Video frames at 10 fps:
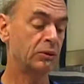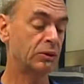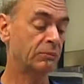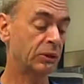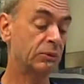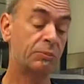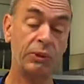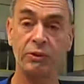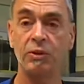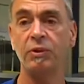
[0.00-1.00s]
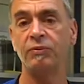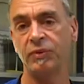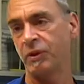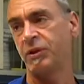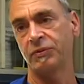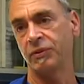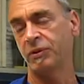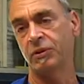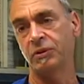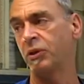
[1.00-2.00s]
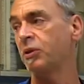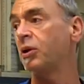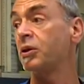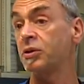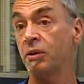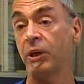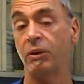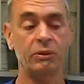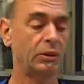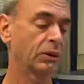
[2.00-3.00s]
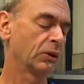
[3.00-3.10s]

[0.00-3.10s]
Sometimes pills can be very difficult. Their claws come out.